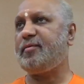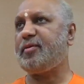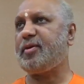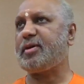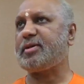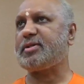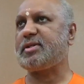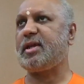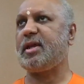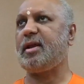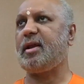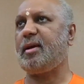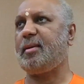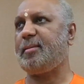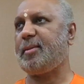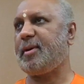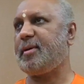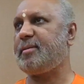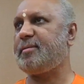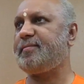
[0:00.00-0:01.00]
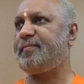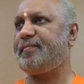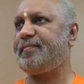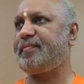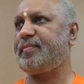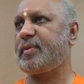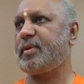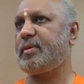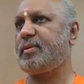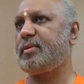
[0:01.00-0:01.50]
for Sri Rama.
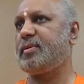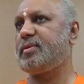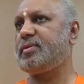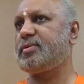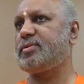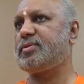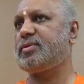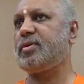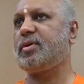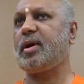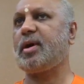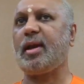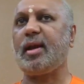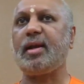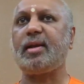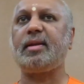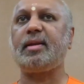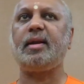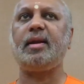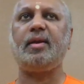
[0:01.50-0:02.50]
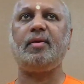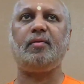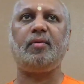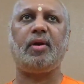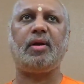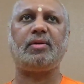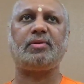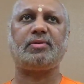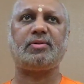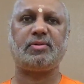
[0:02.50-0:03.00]
So connected he
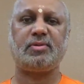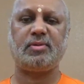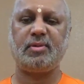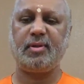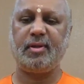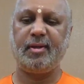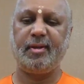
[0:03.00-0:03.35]
was.